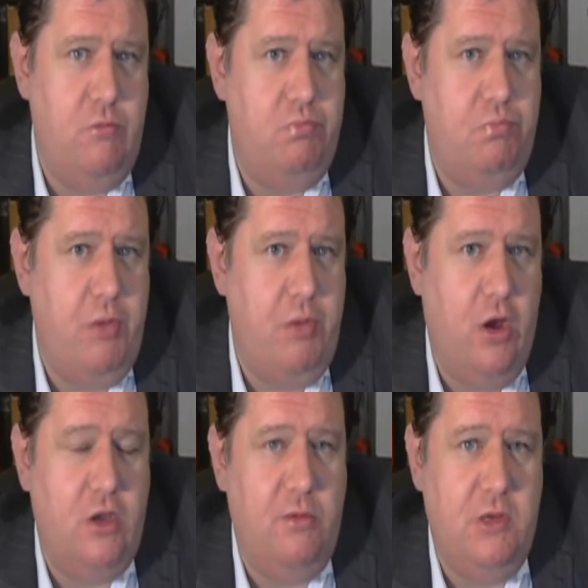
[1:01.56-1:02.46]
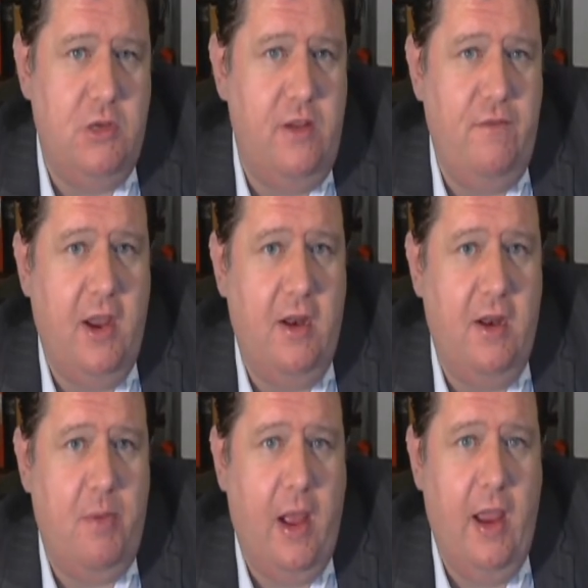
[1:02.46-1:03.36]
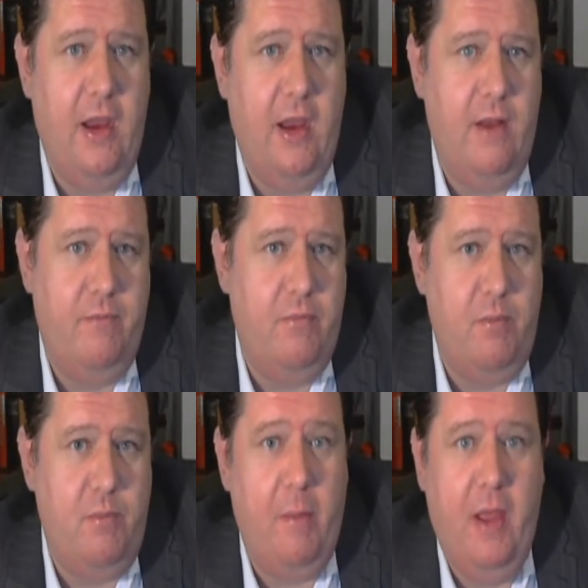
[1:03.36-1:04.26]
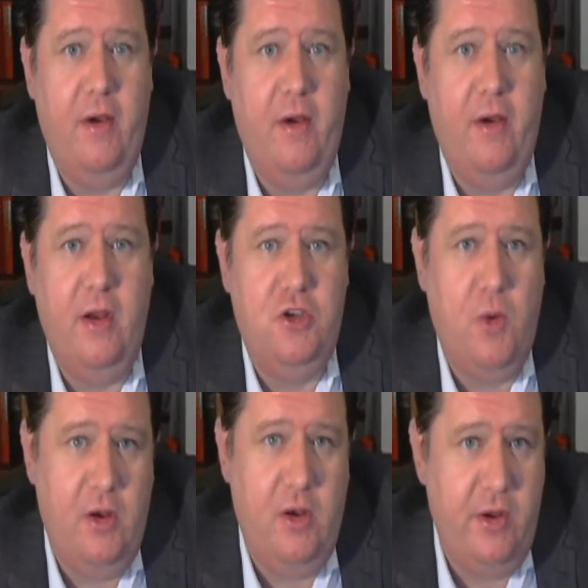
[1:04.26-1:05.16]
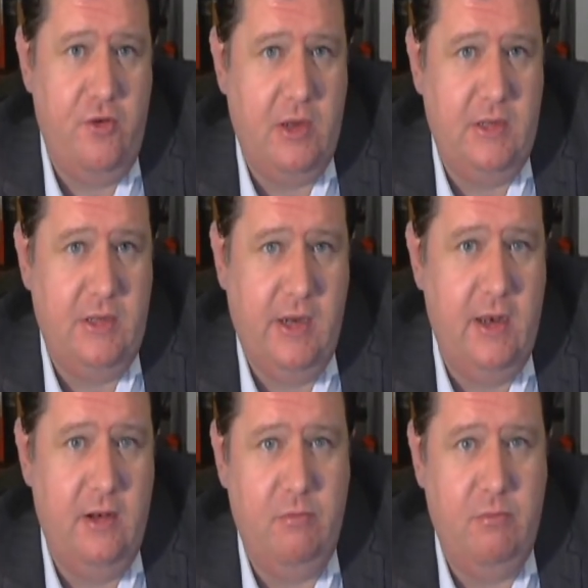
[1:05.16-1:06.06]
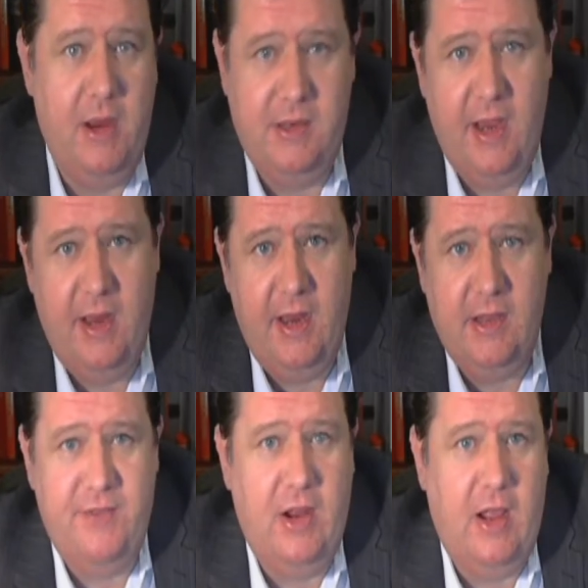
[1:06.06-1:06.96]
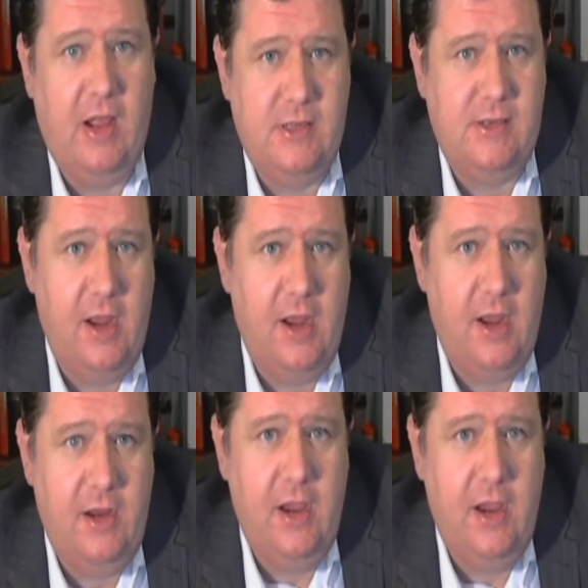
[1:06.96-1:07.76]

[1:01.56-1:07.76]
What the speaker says: because it was invaded by barbarians who had no interest in maintaining a civilized society,